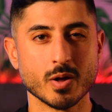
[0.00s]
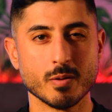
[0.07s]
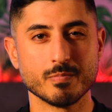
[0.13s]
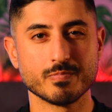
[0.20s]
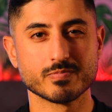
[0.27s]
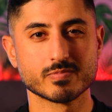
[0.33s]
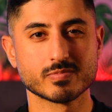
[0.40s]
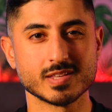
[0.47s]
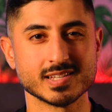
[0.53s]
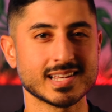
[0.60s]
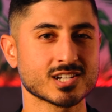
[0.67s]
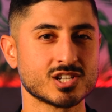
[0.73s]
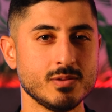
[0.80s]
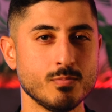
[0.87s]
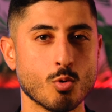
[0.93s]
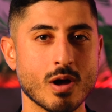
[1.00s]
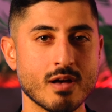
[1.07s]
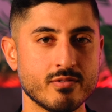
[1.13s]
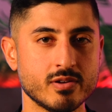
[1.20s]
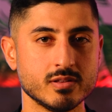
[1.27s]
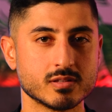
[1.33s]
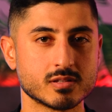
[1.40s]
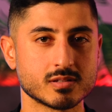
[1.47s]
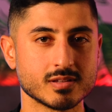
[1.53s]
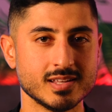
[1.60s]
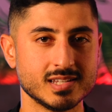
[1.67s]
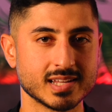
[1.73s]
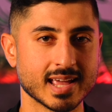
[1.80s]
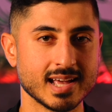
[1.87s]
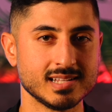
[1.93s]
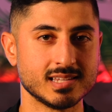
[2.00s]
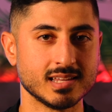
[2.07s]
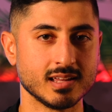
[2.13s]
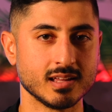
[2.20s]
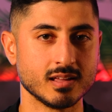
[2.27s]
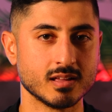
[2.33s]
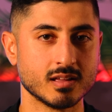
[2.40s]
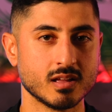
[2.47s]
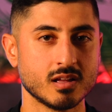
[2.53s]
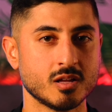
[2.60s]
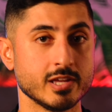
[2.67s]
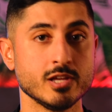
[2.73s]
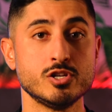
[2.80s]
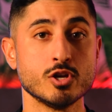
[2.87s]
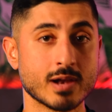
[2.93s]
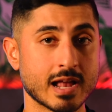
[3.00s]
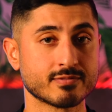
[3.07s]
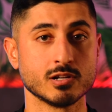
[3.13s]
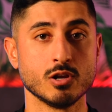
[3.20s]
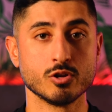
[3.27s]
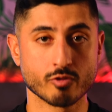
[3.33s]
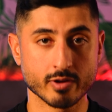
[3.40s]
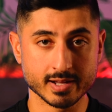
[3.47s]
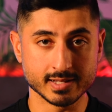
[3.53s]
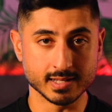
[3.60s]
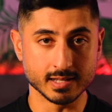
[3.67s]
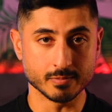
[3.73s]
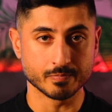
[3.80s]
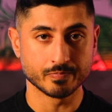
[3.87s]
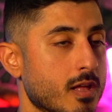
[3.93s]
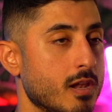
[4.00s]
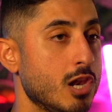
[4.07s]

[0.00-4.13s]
But there's actually more evidence indicating that you don't have to load creatine.